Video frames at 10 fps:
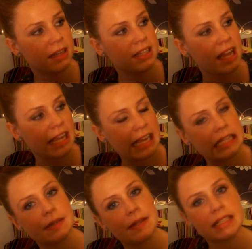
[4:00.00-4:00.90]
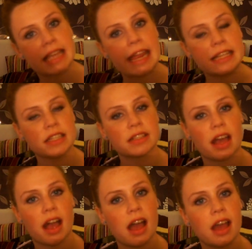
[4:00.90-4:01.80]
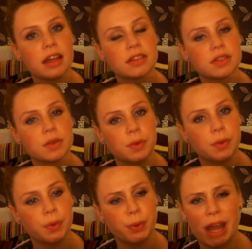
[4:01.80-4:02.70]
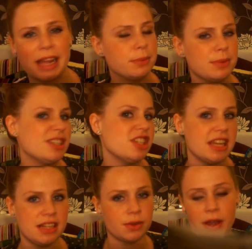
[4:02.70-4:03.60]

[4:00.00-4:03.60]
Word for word: going to tuck it into a skater skirt or like with jeans or